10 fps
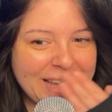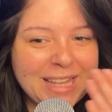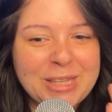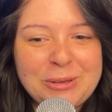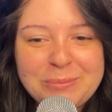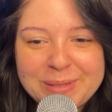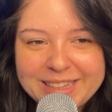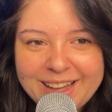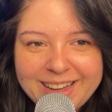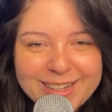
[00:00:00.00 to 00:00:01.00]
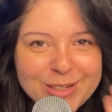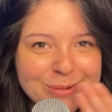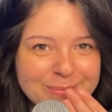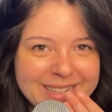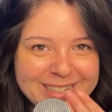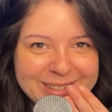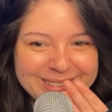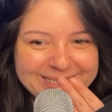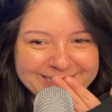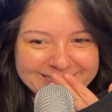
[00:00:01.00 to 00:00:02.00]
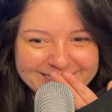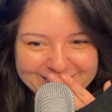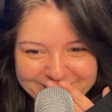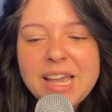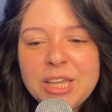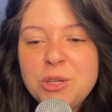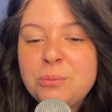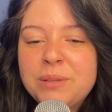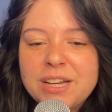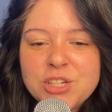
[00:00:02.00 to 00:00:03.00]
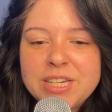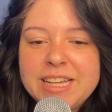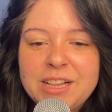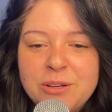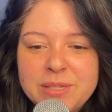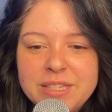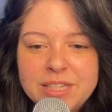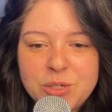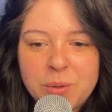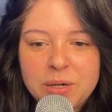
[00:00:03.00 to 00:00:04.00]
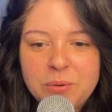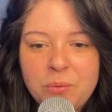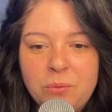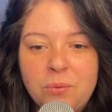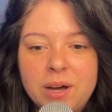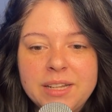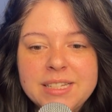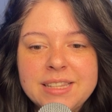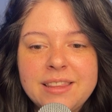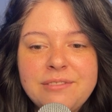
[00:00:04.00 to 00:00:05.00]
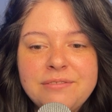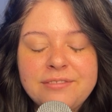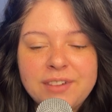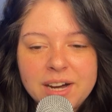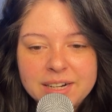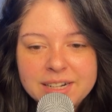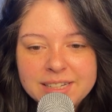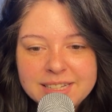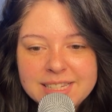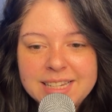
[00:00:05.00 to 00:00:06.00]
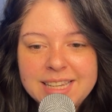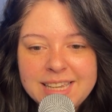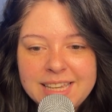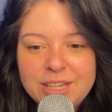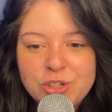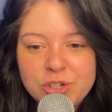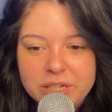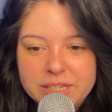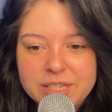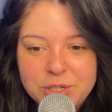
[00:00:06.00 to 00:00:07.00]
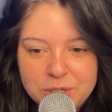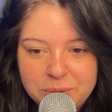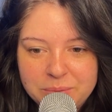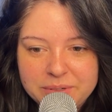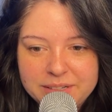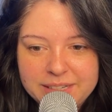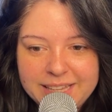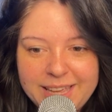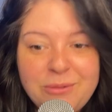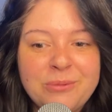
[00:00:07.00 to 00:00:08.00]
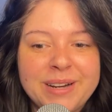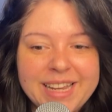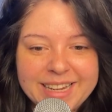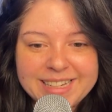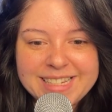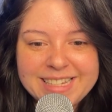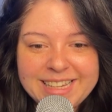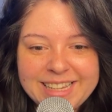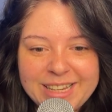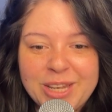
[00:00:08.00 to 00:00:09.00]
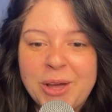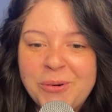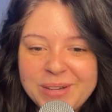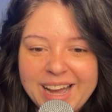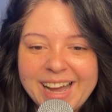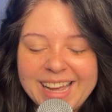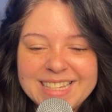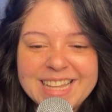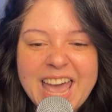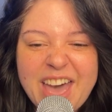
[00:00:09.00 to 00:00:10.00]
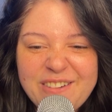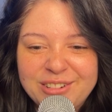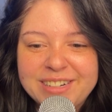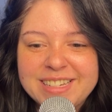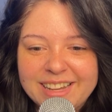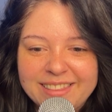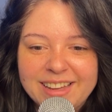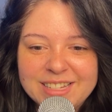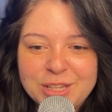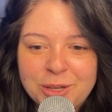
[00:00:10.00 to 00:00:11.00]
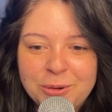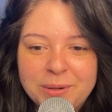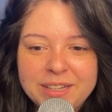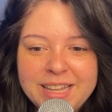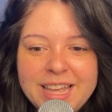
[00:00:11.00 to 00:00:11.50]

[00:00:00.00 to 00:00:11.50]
You blush. Me too. You blush and he closes the door. What the f*** did he just do? He winked. No guy has ever done that to you.